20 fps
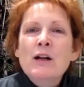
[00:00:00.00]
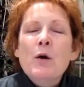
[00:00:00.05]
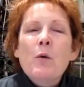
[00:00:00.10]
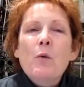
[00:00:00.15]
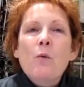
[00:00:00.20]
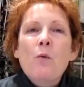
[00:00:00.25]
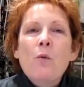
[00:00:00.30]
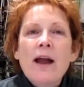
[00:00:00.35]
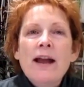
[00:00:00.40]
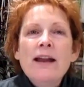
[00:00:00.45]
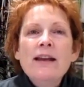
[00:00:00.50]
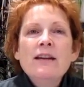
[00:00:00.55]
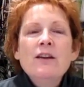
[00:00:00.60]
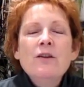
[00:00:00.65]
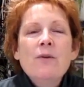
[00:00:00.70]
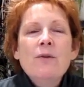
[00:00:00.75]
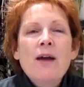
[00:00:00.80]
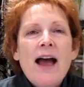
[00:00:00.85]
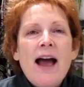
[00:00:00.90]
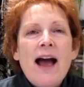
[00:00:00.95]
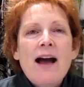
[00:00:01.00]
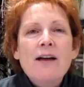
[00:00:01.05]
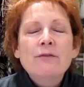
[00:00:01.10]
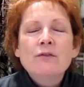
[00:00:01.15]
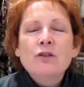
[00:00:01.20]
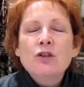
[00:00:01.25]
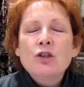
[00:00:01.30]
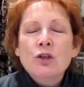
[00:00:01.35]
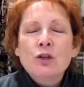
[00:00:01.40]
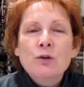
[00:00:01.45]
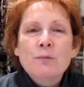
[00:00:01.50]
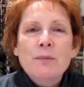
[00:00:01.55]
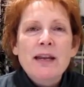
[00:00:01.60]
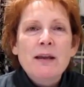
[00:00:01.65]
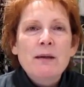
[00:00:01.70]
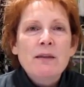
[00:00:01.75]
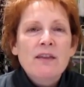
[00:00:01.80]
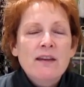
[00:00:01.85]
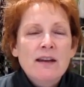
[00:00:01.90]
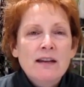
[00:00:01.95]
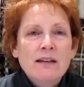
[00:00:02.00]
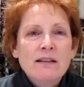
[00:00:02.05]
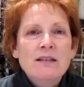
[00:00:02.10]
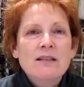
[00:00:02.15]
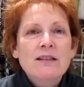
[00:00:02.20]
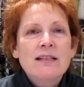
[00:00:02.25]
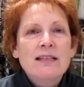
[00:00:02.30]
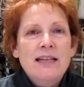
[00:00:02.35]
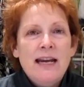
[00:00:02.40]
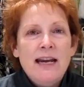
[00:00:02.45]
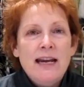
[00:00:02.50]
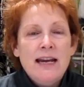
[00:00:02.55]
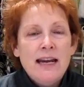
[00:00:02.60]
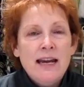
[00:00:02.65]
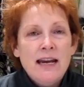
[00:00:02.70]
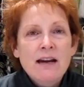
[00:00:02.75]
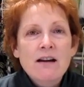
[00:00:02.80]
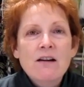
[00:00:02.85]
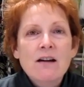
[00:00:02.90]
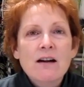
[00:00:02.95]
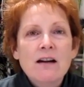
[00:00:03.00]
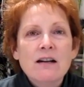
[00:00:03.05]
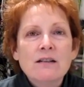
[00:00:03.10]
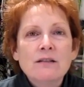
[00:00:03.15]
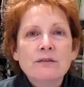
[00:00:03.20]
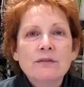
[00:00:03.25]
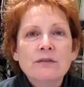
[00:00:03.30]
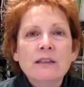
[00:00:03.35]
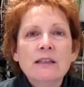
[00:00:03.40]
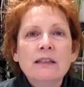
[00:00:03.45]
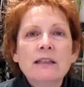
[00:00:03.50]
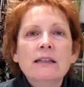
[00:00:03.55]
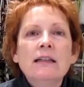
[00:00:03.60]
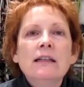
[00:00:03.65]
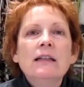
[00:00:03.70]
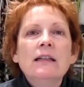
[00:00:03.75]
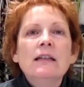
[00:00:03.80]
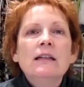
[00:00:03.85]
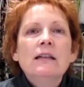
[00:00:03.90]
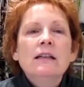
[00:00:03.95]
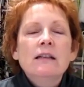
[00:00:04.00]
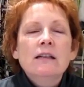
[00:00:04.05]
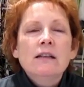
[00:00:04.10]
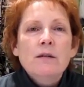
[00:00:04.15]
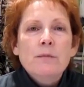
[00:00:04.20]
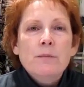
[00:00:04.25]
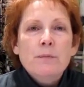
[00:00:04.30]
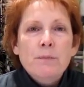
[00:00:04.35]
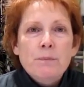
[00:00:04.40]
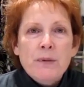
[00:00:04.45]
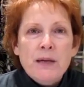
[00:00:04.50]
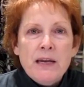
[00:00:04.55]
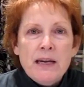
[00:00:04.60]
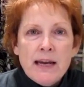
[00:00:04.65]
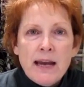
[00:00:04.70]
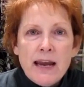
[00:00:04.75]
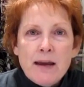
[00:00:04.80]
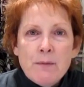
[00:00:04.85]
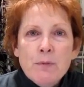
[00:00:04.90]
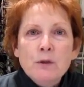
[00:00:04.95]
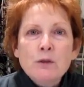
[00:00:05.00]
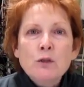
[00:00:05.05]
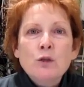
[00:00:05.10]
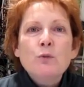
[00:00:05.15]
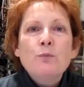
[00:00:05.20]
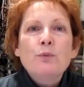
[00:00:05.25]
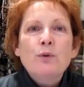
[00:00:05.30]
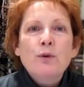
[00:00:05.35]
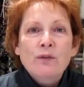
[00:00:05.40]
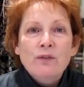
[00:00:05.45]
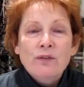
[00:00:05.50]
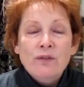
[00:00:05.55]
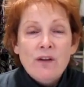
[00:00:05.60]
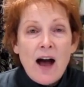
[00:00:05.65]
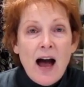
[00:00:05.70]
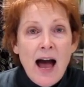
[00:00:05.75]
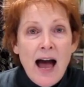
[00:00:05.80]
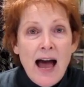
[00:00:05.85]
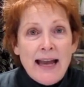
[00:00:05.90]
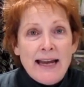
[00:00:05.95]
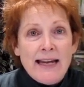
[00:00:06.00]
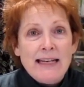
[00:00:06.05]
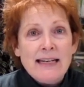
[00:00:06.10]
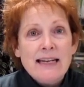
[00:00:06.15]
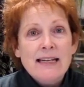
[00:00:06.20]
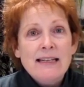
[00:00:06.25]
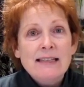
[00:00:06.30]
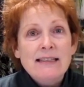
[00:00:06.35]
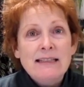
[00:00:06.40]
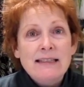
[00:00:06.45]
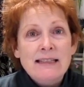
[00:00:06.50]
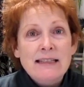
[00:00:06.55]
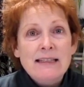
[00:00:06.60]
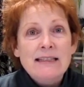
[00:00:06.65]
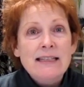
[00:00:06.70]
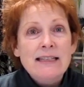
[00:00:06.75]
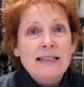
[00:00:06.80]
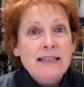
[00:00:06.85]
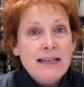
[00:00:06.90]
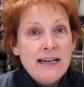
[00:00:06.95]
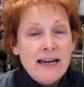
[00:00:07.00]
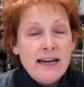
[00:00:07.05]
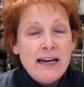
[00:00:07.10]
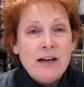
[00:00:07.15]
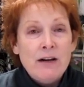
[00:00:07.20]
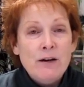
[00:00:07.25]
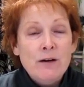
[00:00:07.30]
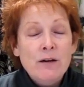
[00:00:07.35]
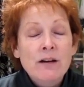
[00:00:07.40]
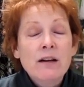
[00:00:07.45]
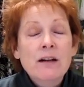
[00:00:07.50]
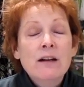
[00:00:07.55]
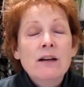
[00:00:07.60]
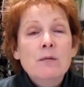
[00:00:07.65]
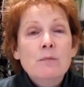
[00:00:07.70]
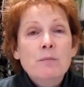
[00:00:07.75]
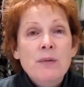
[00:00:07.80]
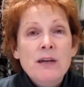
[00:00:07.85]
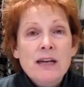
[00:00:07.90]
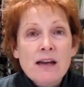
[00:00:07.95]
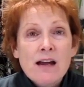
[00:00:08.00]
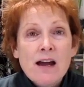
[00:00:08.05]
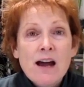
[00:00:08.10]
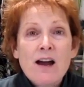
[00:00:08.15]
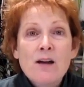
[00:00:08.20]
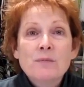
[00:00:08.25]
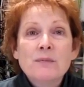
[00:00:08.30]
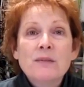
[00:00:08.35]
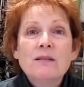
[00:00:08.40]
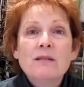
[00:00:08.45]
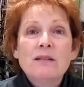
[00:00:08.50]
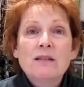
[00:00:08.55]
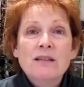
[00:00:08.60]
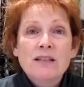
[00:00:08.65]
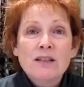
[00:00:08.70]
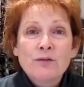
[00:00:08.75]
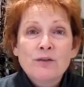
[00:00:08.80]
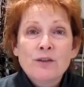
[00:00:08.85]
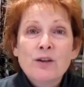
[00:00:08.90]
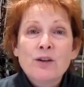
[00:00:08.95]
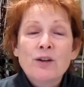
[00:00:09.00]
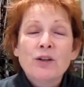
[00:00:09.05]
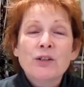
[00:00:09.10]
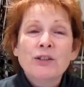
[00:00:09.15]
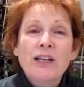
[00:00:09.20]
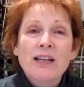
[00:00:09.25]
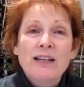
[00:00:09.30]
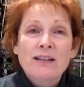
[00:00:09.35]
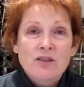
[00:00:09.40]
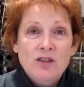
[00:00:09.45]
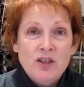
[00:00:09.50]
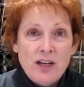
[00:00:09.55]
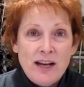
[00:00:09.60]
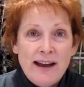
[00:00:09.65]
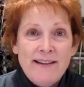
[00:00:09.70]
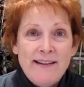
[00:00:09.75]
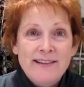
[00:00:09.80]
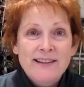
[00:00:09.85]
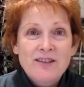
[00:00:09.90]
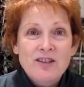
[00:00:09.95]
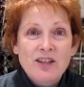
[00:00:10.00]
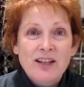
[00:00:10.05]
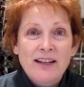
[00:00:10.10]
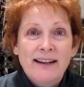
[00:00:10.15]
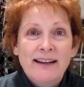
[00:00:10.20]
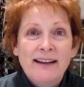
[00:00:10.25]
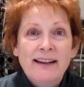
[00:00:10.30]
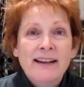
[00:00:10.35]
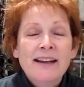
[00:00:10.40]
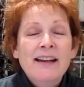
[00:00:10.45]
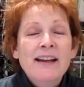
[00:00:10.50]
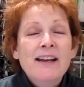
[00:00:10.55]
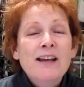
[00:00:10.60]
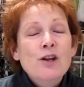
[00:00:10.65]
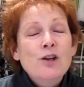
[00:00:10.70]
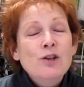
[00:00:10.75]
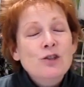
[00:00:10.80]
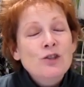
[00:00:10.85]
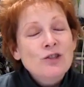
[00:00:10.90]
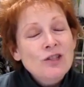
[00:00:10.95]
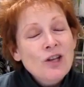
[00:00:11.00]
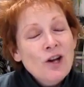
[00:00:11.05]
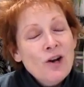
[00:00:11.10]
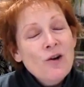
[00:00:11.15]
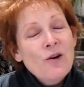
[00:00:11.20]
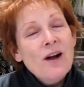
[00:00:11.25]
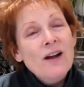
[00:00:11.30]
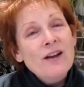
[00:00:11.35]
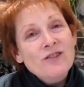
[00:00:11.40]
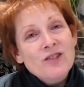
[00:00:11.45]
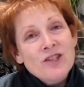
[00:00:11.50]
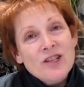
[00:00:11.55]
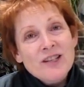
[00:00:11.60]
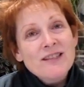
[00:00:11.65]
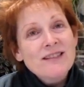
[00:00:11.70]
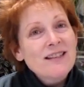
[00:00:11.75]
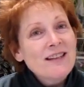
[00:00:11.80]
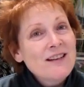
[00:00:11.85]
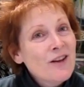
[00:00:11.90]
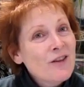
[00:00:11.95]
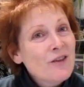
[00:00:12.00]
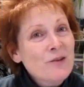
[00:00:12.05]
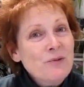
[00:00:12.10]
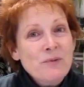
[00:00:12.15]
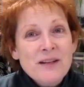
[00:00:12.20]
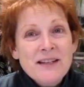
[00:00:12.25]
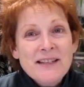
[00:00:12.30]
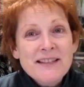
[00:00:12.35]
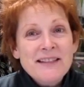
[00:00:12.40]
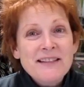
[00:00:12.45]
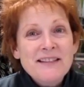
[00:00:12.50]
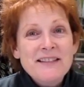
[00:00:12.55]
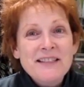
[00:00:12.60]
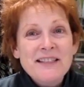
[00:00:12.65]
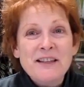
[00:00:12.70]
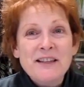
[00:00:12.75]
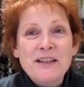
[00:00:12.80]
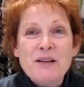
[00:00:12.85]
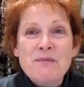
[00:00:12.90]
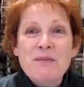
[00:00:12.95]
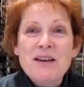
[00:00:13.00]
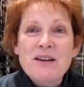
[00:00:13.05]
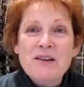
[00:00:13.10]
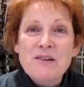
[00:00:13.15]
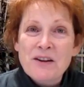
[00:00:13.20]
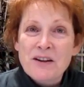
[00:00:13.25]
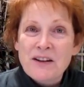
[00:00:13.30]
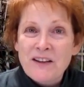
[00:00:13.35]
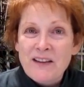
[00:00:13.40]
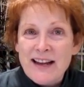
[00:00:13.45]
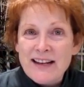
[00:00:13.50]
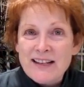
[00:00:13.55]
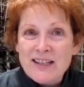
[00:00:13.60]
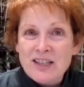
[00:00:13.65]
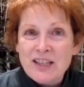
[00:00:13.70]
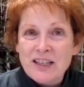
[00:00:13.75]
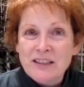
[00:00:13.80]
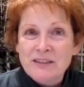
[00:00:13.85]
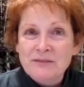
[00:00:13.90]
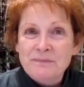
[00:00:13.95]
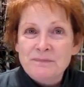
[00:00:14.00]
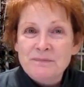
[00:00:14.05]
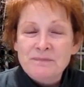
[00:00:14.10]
When you have too many things to take care of, being able to provide consistent care becomes difficult and challenging. So, uh, just another reason to limit your collection.